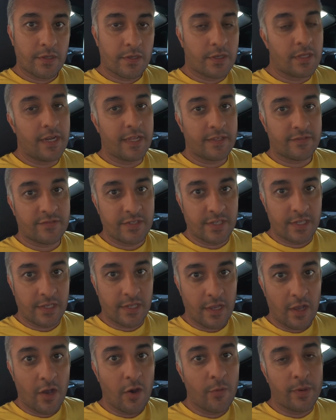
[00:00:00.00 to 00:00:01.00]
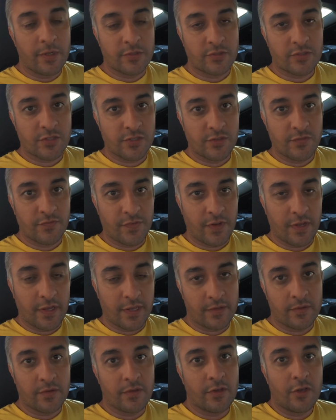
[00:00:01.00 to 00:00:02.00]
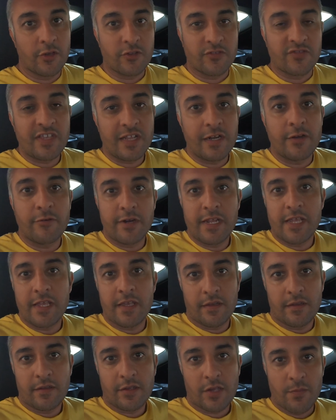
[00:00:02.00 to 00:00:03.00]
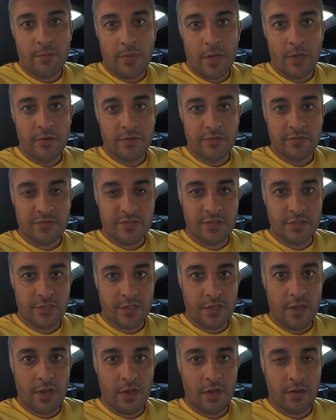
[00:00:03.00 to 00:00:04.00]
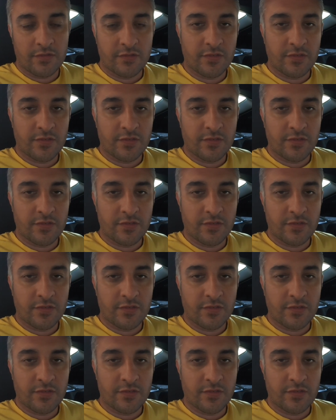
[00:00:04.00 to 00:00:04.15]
connecting a whole bunch of like auxiliary components to the car.